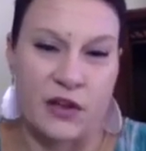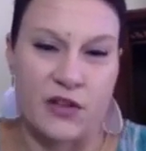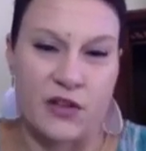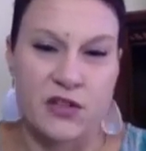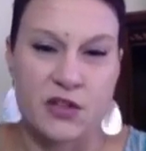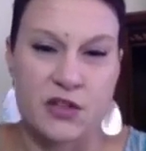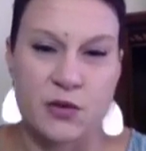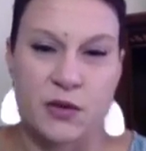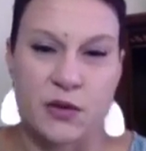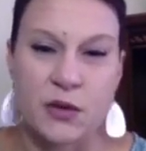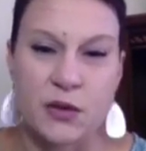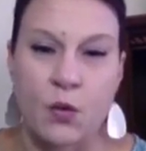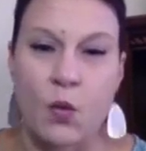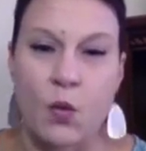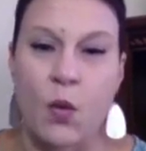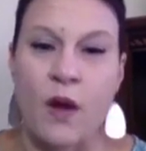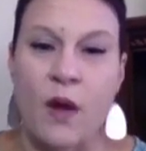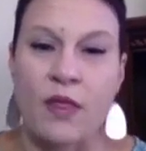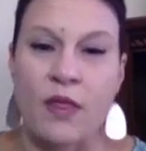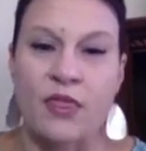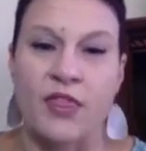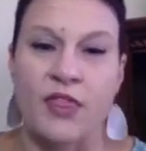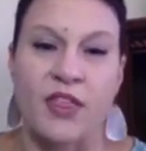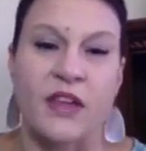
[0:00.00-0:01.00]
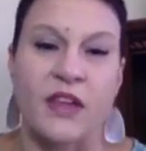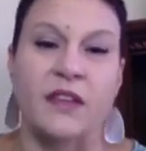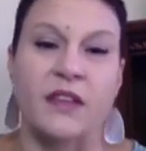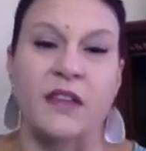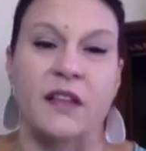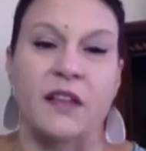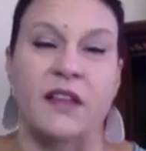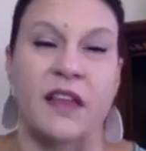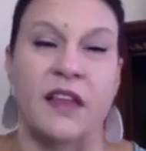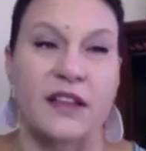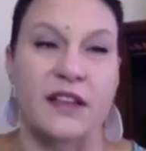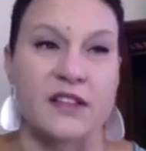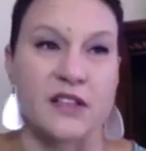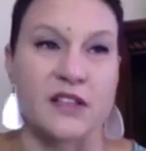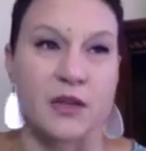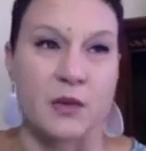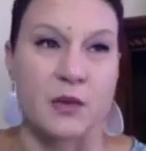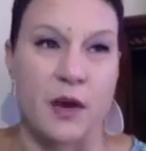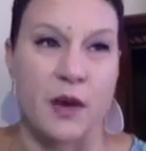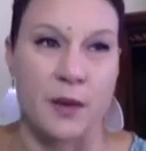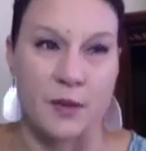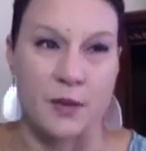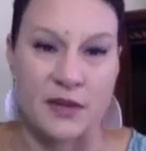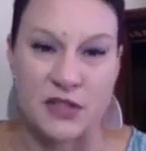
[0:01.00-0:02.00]
It's doing one thing that lights
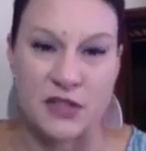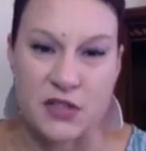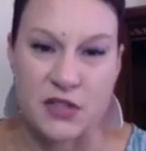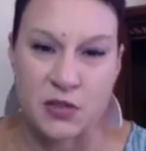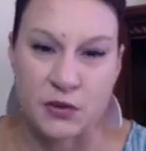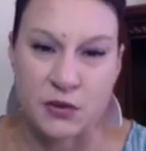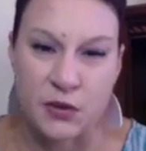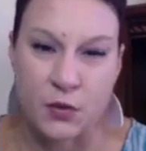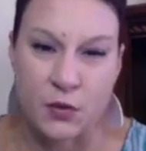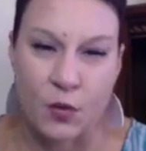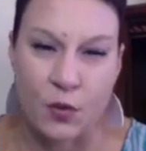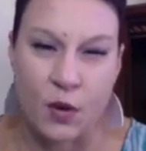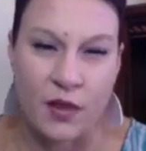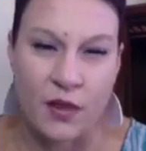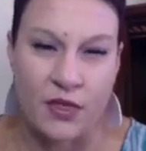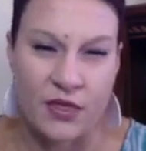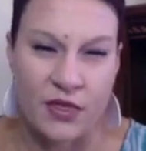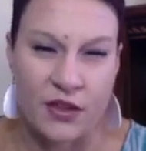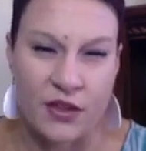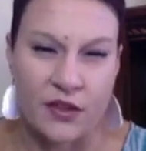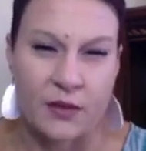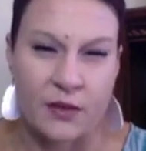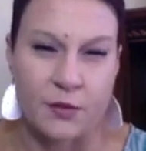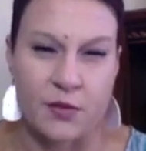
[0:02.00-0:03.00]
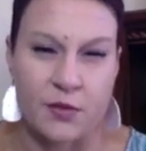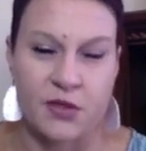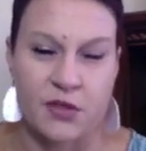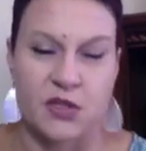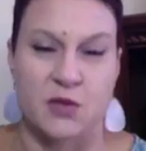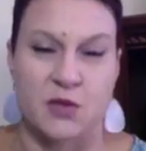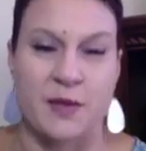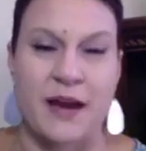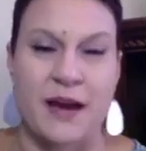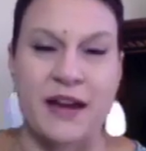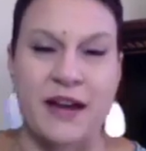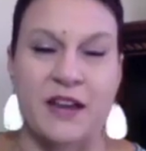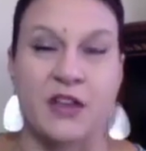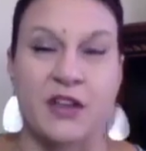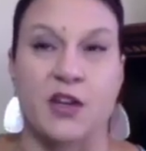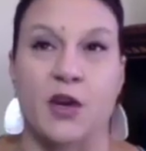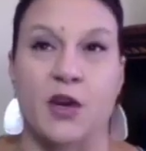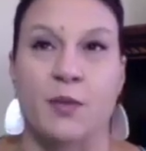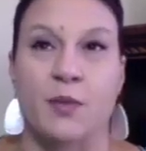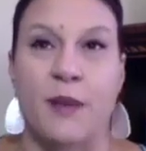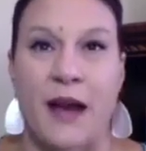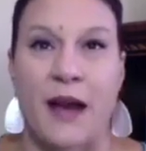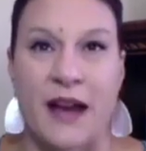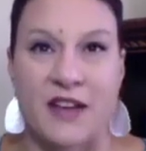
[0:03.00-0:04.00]
you up. It's doing one thing that puts you back into
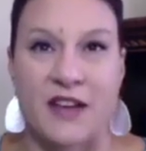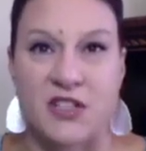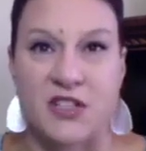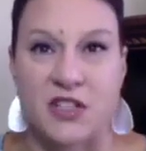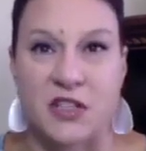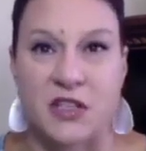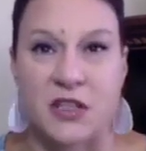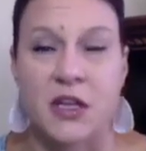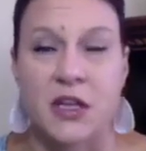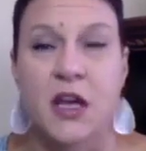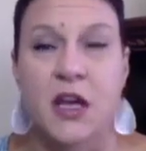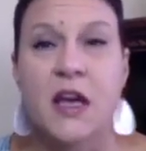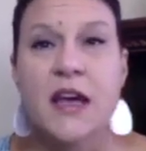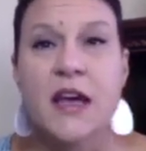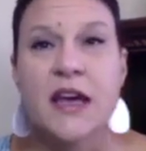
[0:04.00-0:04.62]
your passion.